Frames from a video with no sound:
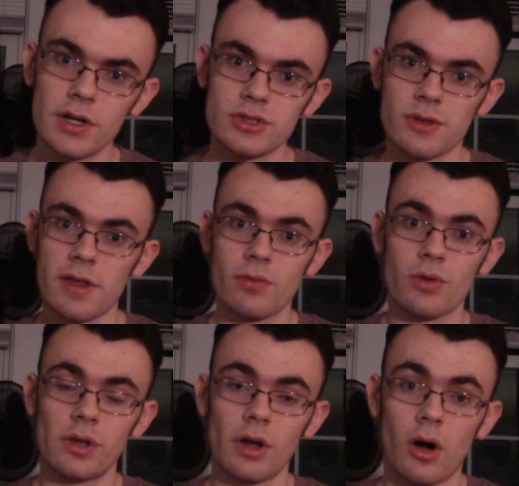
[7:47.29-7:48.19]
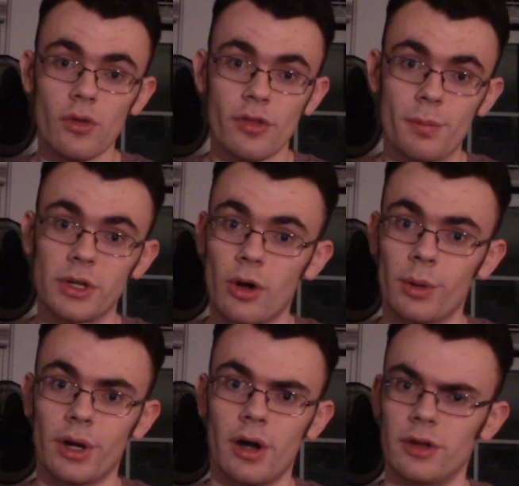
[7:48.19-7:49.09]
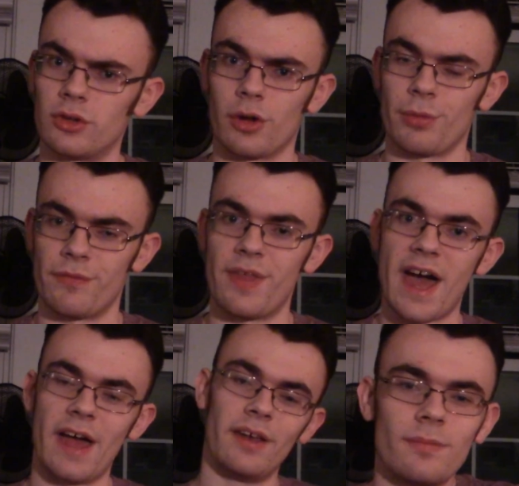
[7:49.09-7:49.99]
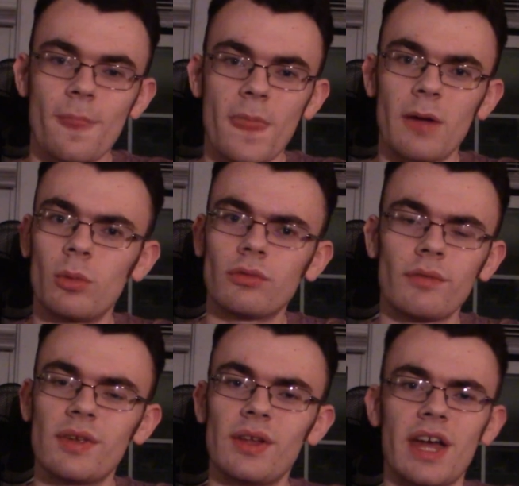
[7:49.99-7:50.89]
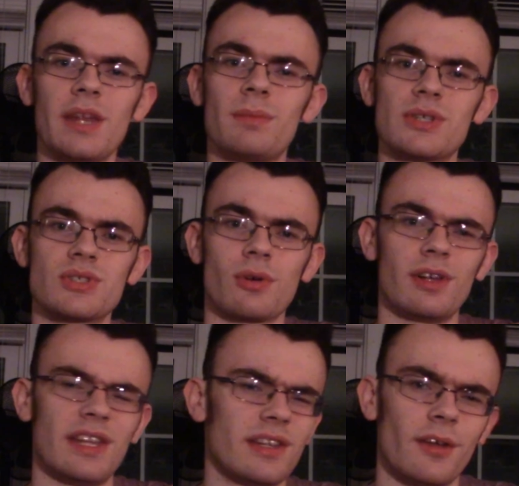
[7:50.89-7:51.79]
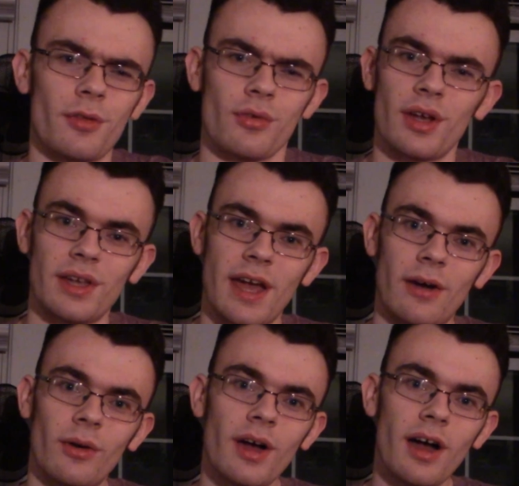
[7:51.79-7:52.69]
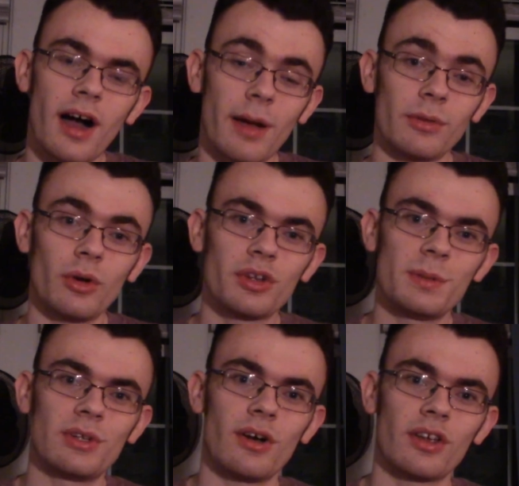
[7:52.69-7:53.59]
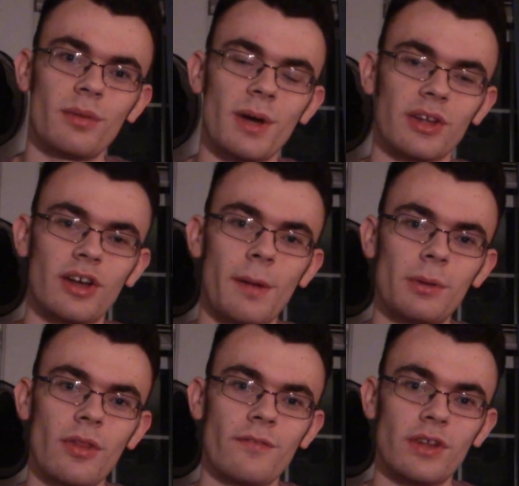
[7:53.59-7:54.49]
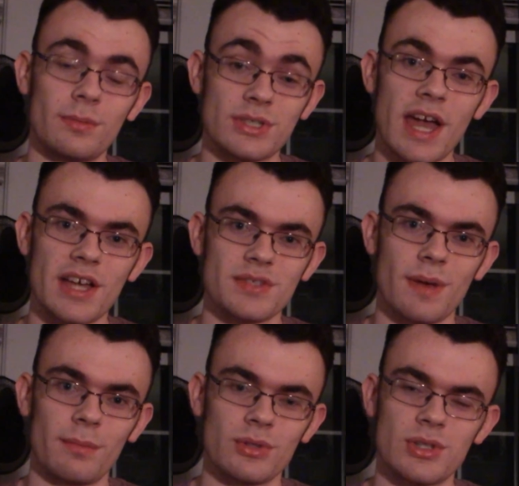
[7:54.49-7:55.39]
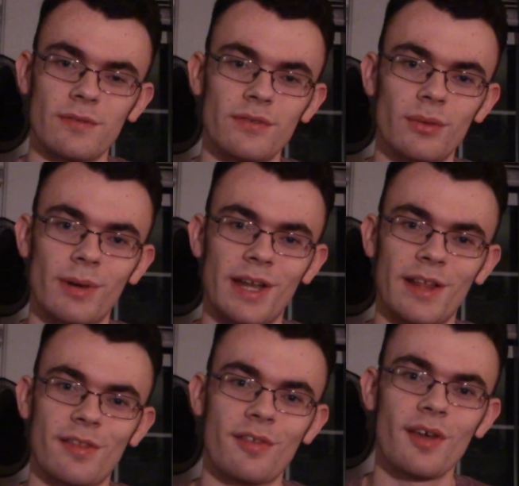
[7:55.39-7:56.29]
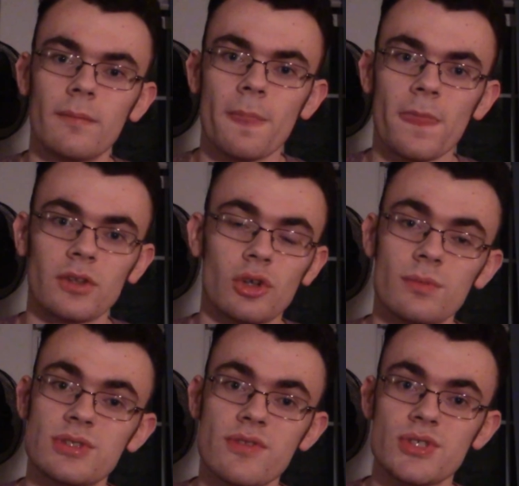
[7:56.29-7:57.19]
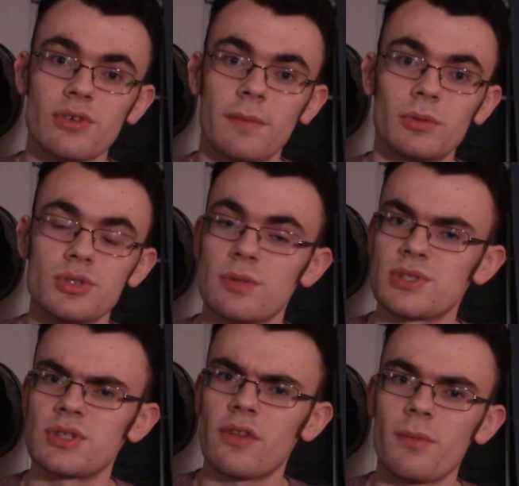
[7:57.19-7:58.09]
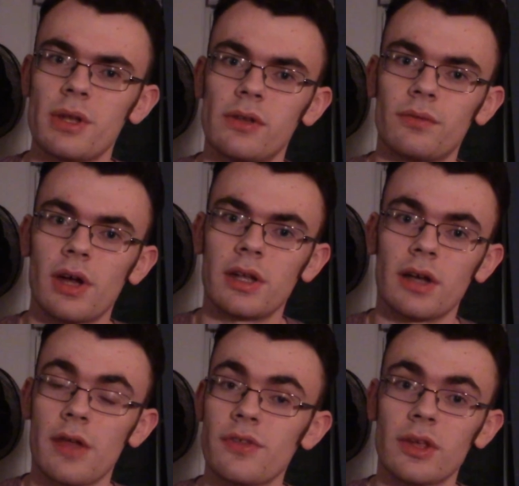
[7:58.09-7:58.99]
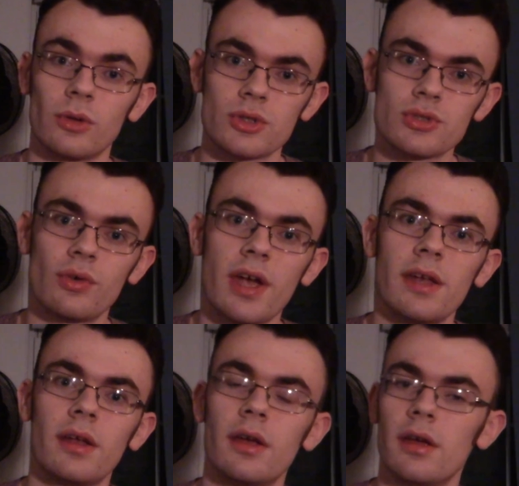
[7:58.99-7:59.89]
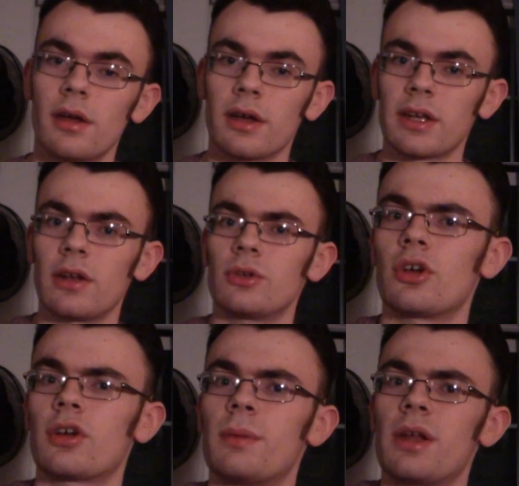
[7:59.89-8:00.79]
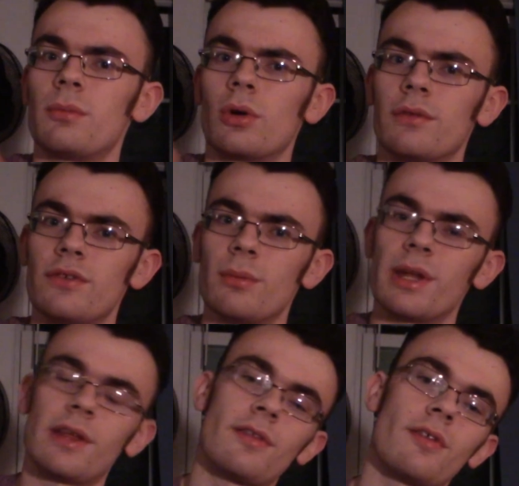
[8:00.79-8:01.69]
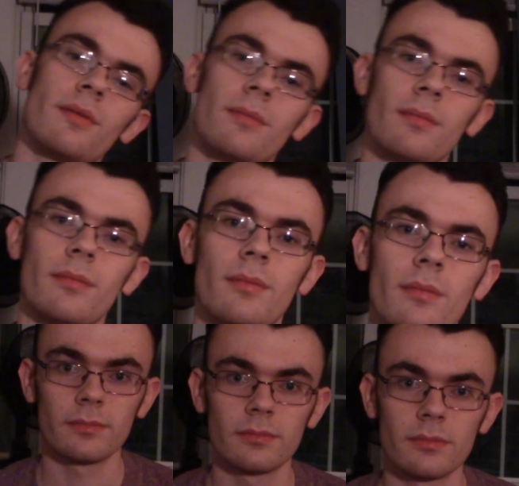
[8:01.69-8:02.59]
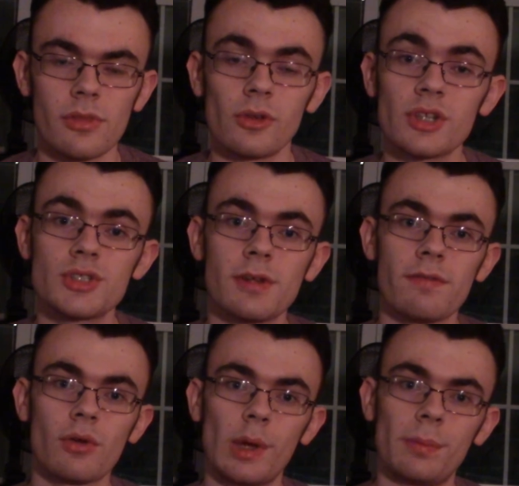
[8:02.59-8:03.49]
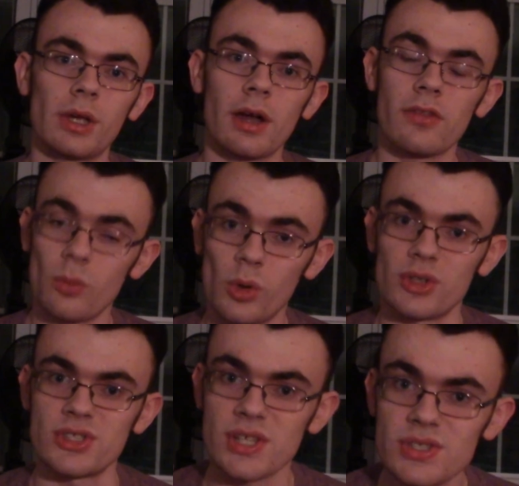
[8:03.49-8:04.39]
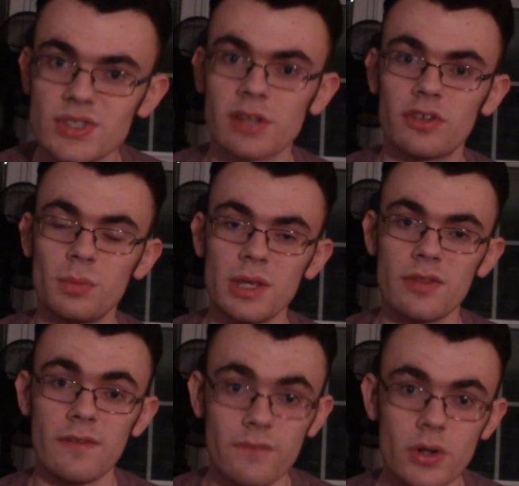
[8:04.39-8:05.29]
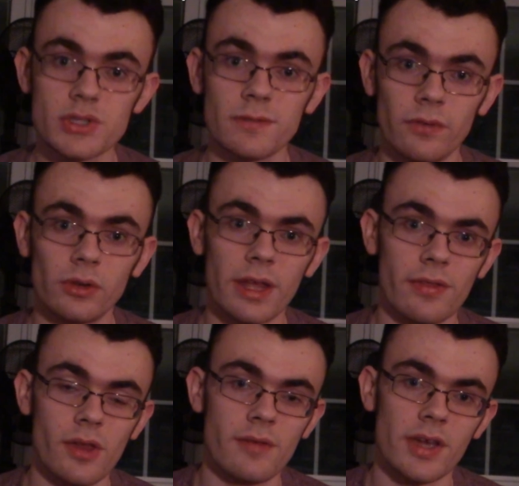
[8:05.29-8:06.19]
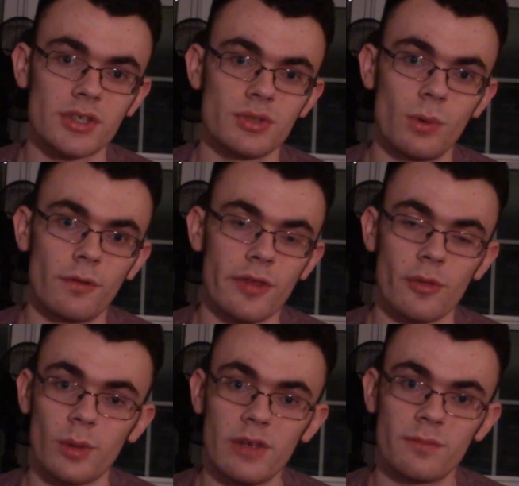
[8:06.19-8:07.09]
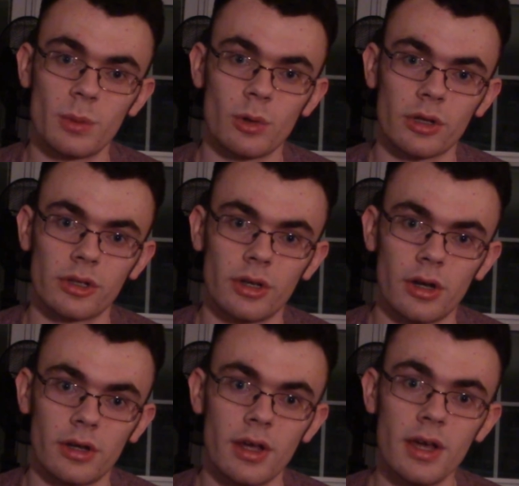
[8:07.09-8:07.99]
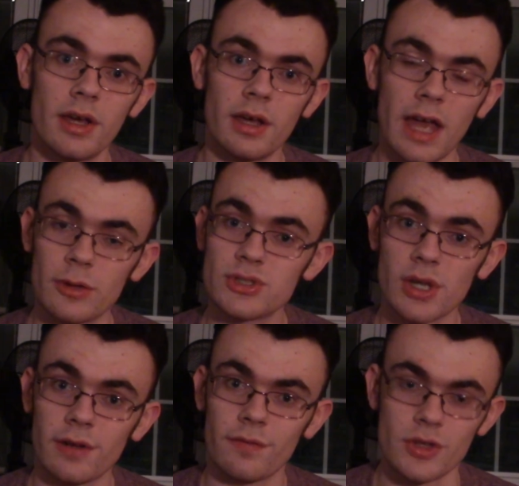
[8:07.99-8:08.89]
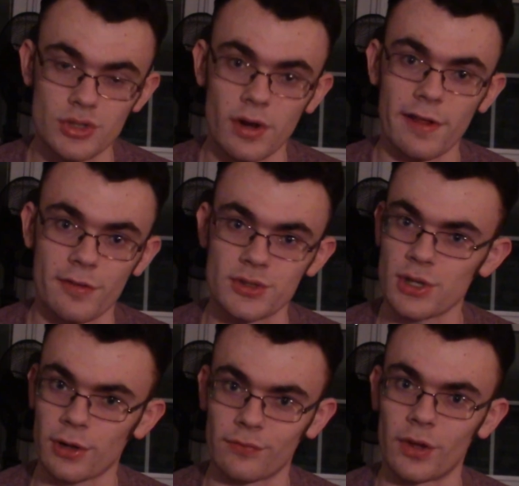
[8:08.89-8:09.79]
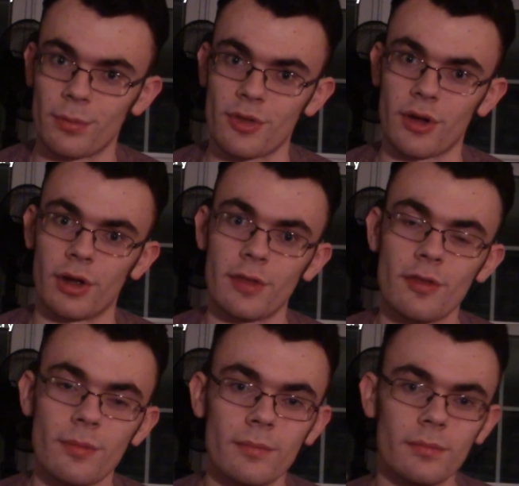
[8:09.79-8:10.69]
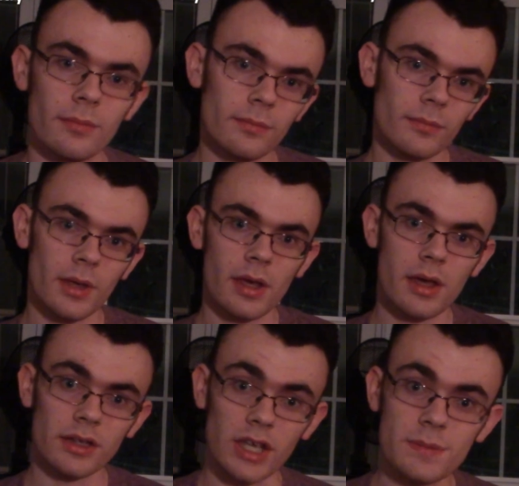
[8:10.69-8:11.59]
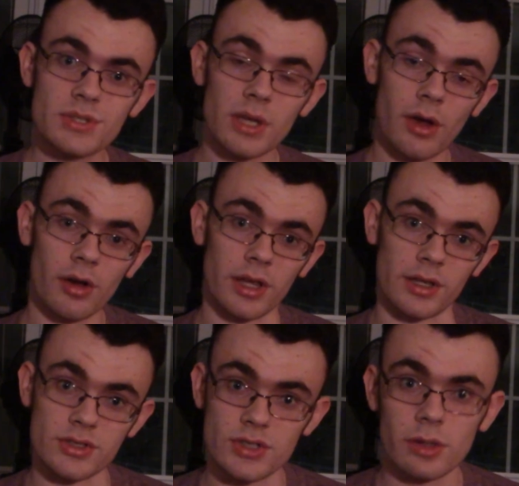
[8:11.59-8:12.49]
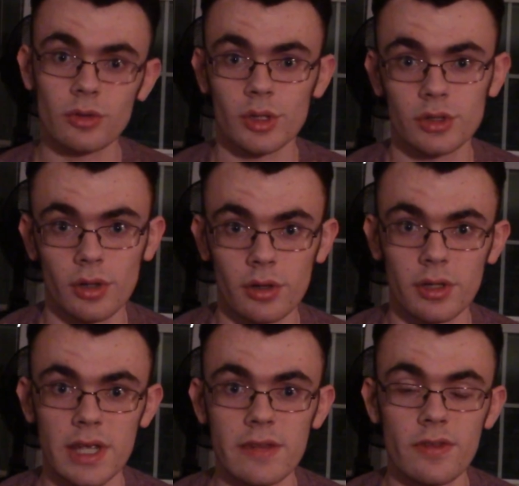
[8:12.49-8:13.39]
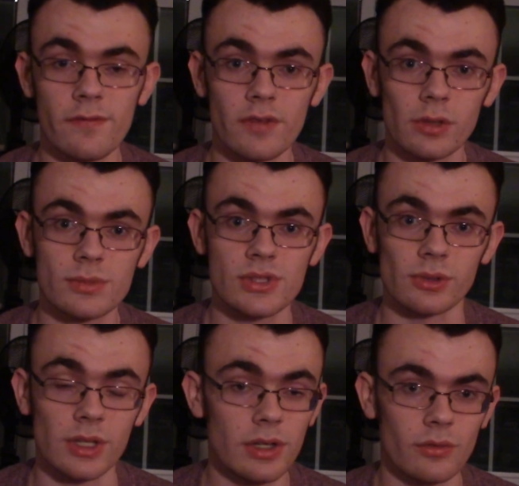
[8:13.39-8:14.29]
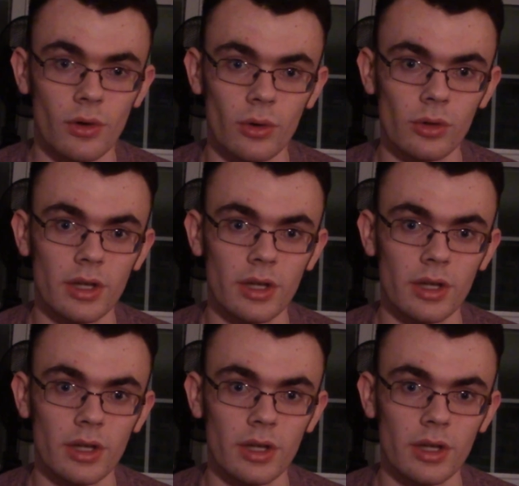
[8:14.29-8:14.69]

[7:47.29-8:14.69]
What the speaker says: So that's really all that's been going on in terms of that. I won't reveal any big story details right now. I'm going to be talking about a couple of the film's cast members in a few minutes. In terms of the script, which I'm still in the middle of writing, I think it looks great. Again, I'll about it more in a few minutes. The Legend of the Creepy Guy in the Woods is set to be the first full-length live-action movie that we have been working on outside of the Jurassic Shark film series. Gabe Sagarian is set to return in the film's leading role.